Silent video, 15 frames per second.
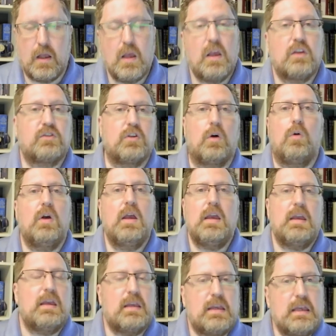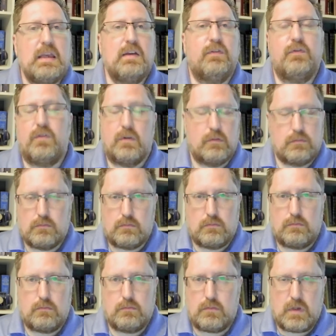So if
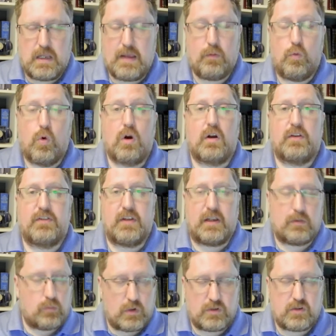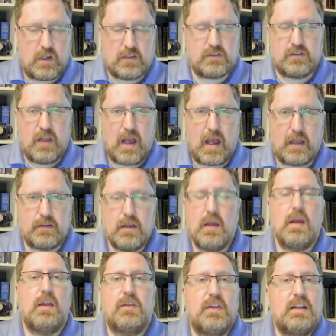it were a sin, which it's not,
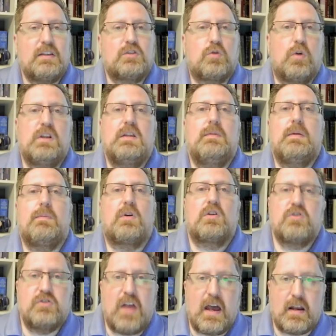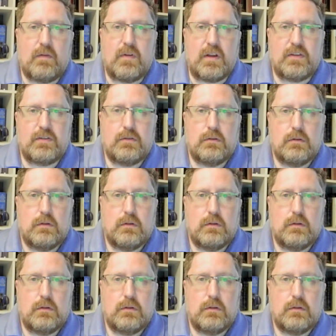then it's going to be purged out of us.